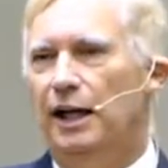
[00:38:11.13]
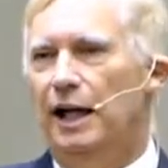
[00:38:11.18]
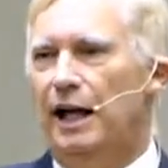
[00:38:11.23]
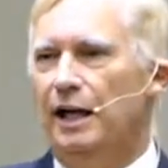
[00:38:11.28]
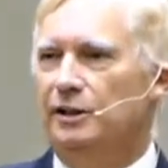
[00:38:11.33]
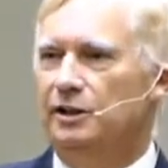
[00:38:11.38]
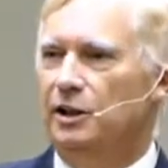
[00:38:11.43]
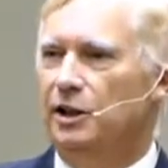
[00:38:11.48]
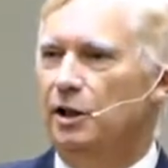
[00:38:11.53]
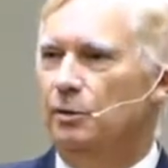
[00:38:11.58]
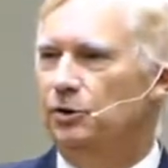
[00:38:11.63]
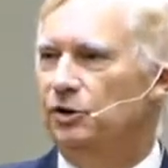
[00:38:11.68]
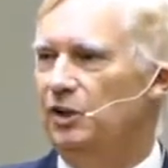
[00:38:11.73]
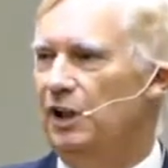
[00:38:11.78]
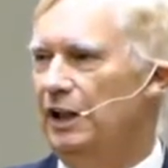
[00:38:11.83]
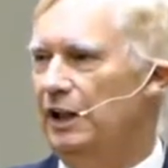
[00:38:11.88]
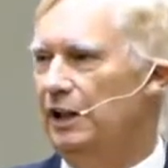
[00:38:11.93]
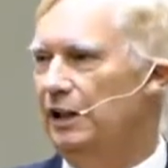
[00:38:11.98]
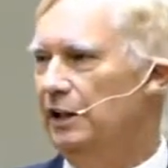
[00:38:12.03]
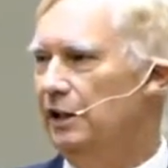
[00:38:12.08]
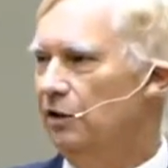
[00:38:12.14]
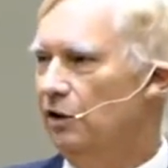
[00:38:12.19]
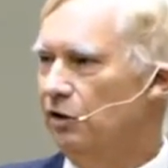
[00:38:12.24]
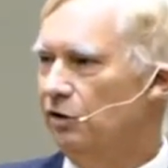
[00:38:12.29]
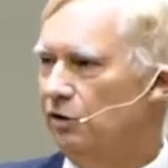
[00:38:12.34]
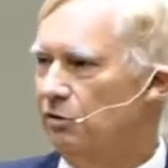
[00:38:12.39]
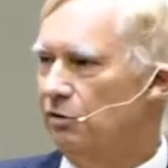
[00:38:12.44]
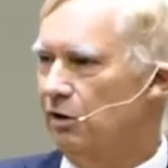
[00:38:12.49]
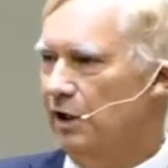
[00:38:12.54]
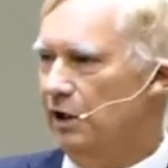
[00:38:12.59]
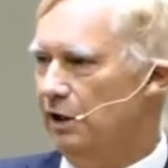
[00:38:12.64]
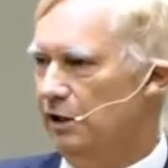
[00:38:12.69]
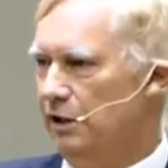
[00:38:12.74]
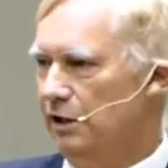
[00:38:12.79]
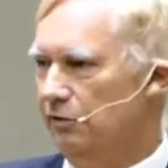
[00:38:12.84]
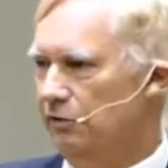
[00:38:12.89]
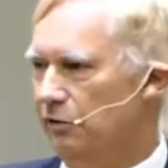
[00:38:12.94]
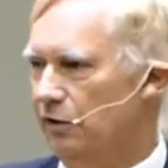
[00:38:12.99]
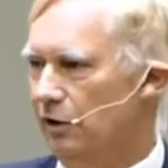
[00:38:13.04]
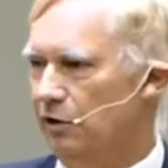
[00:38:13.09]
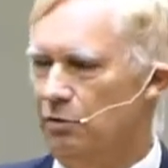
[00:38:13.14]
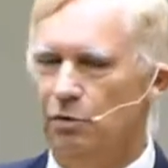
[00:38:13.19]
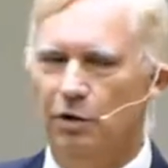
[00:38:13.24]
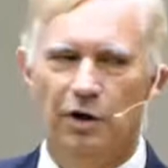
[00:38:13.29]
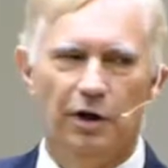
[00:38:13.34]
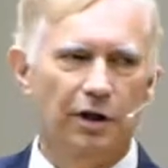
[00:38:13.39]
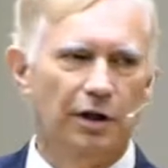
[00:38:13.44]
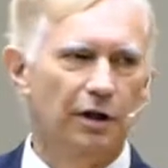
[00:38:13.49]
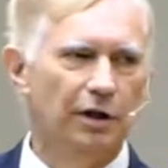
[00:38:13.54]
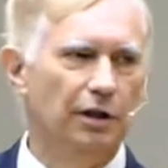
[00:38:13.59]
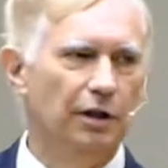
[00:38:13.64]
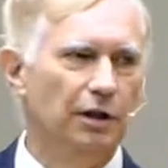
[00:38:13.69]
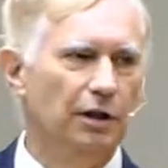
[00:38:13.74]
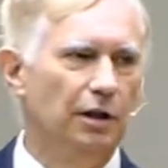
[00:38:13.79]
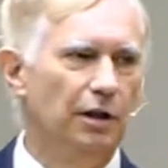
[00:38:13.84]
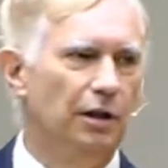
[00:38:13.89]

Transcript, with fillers: ended up staying in Australia for a quarter